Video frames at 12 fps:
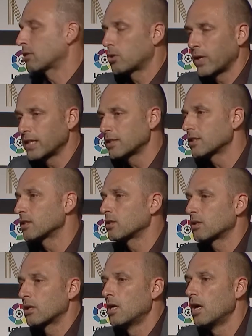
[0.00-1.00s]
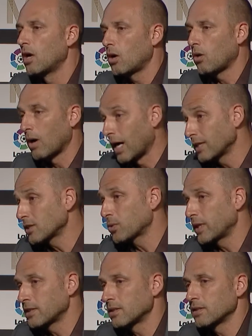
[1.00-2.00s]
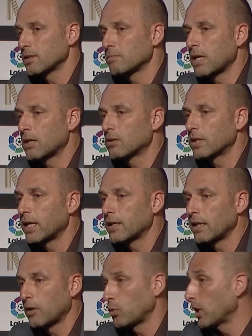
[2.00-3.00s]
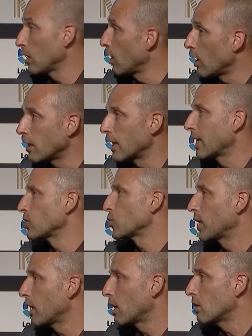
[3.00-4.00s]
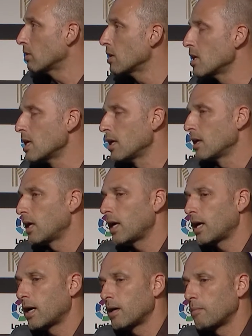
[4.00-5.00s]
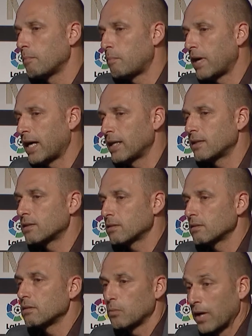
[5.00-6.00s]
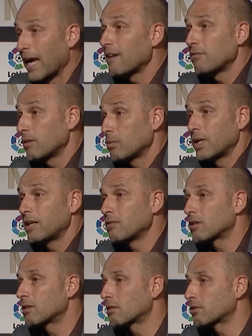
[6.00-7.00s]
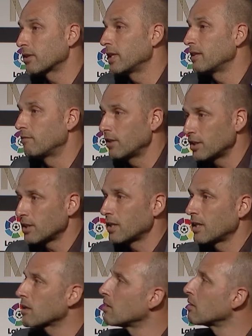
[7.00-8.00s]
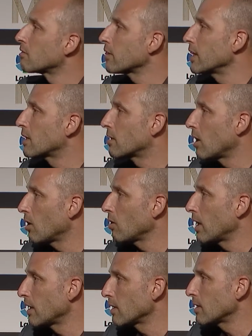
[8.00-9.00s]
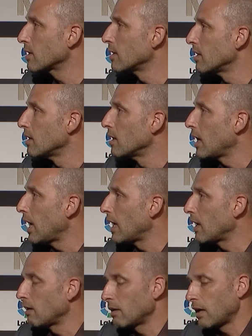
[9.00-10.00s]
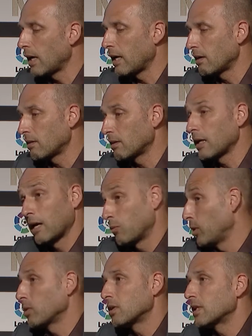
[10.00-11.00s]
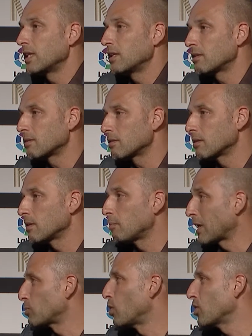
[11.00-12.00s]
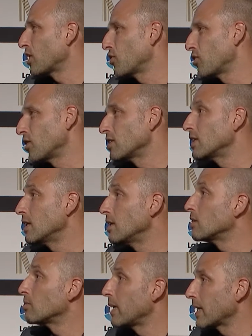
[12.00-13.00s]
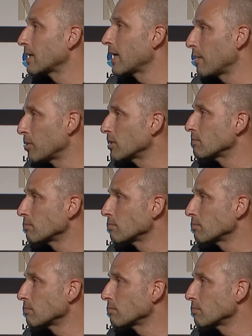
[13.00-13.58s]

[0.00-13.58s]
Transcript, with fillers: question or, or ask questions about, and, and we are learning as we go. Um, but we have, a, we have a concrete vision and a concrete goal, and, and, and, and we will need much more than 13 to make it happen.